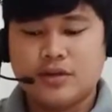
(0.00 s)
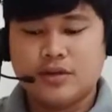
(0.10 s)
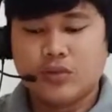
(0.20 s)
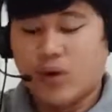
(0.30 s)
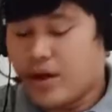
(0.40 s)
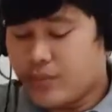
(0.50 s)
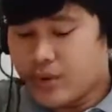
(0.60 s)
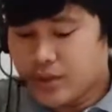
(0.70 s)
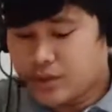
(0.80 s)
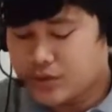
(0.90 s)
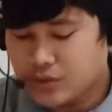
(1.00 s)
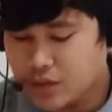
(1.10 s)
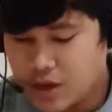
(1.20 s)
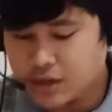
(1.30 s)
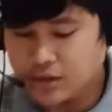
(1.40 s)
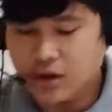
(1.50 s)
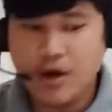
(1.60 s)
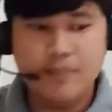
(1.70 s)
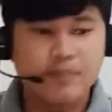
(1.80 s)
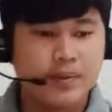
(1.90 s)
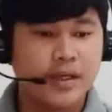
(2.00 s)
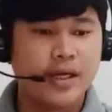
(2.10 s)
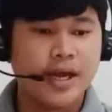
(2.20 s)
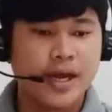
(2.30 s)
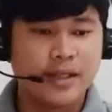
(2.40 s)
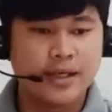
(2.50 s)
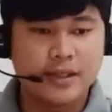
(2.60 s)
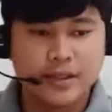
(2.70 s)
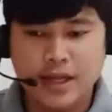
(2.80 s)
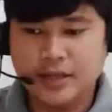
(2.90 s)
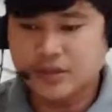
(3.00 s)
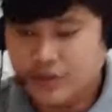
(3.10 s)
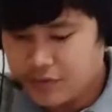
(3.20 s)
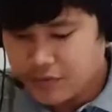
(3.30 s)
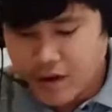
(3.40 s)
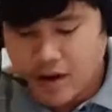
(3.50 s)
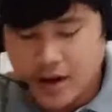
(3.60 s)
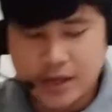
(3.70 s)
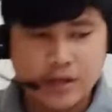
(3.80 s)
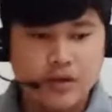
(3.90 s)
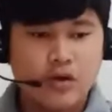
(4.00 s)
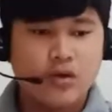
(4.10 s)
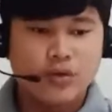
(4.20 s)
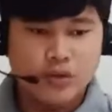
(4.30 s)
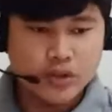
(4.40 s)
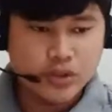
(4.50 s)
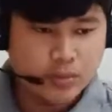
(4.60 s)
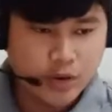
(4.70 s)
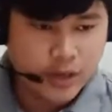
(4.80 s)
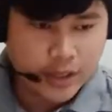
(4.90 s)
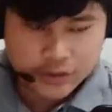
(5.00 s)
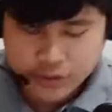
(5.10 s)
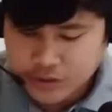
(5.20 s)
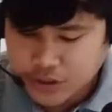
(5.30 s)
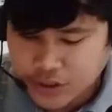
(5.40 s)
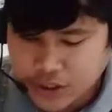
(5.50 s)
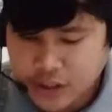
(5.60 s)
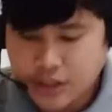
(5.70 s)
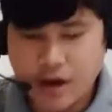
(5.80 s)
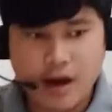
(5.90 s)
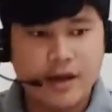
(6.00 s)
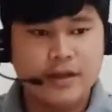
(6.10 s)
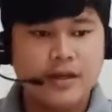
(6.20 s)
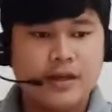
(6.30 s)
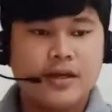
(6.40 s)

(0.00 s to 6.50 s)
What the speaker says: Why will John complicate it as divine or small letter G God?